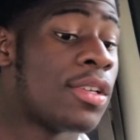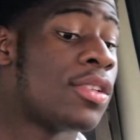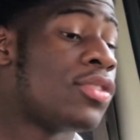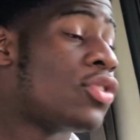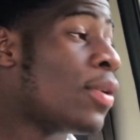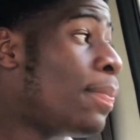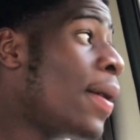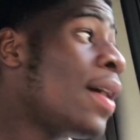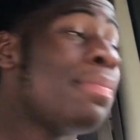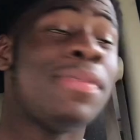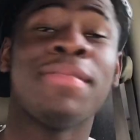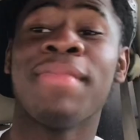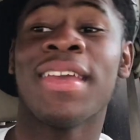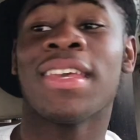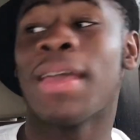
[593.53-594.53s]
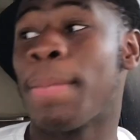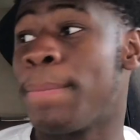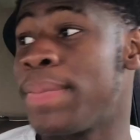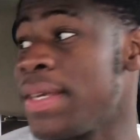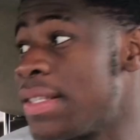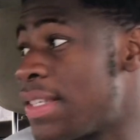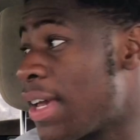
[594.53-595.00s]
Japan be making
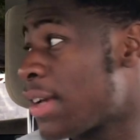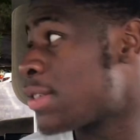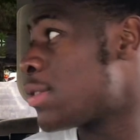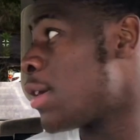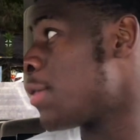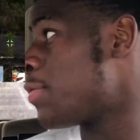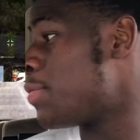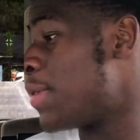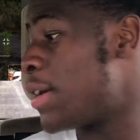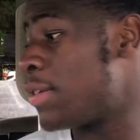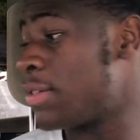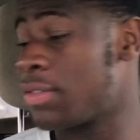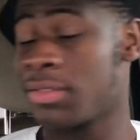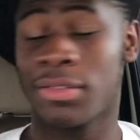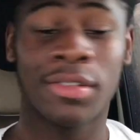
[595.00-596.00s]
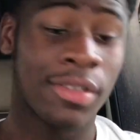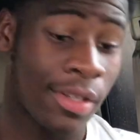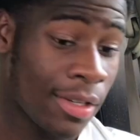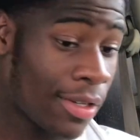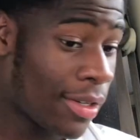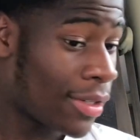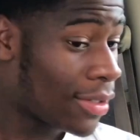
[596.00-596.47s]
B-Tech stuff, man.
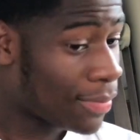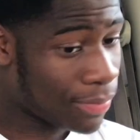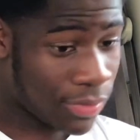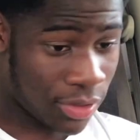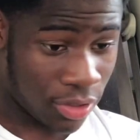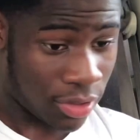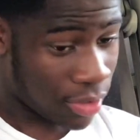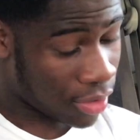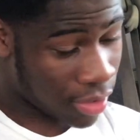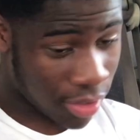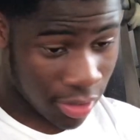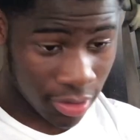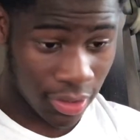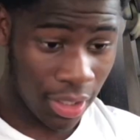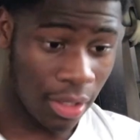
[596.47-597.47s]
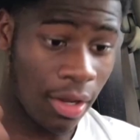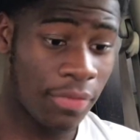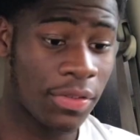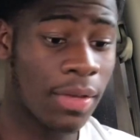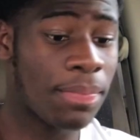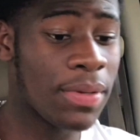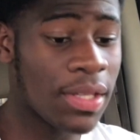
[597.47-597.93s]
They love the
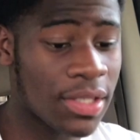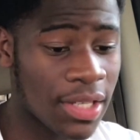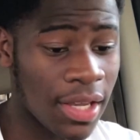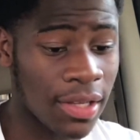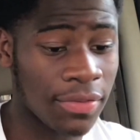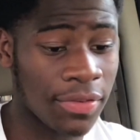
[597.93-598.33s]
B-Tech, fam.